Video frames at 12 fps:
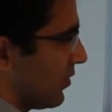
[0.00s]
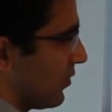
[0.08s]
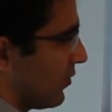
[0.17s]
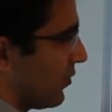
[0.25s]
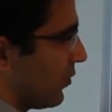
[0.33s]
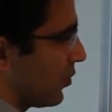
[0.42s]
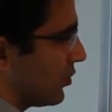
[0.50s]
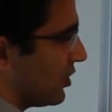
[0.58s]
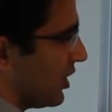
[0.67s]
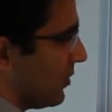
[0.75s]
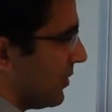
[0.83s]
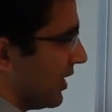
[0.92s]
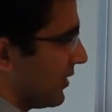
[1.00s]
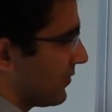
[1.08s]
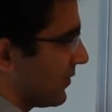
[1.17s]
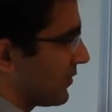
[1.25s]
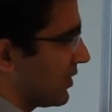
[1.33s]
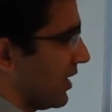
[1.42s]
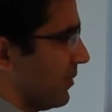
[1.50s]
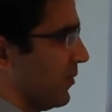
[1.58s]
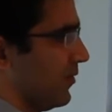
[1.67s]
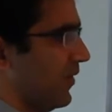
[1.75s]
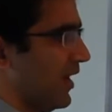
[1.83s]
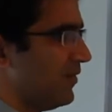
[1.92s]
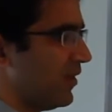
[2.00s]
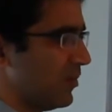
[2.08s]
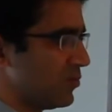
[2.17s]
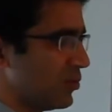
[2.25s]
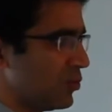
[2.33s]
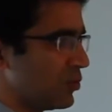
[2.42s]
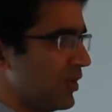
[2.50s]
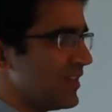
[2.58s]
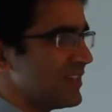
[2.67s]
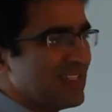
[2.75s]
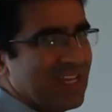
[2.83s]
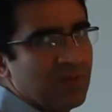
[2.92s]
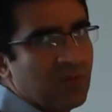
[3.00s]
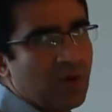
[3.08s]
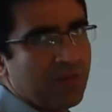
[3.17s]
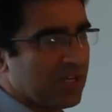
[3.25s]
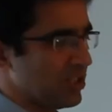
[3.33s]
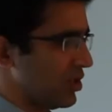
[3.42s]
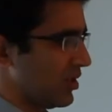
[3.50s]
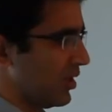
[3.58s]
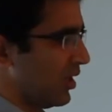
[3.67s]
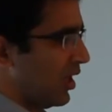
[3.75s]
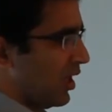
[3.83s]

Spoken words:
fourth time, and fifth time. 5 times you will do the same operation.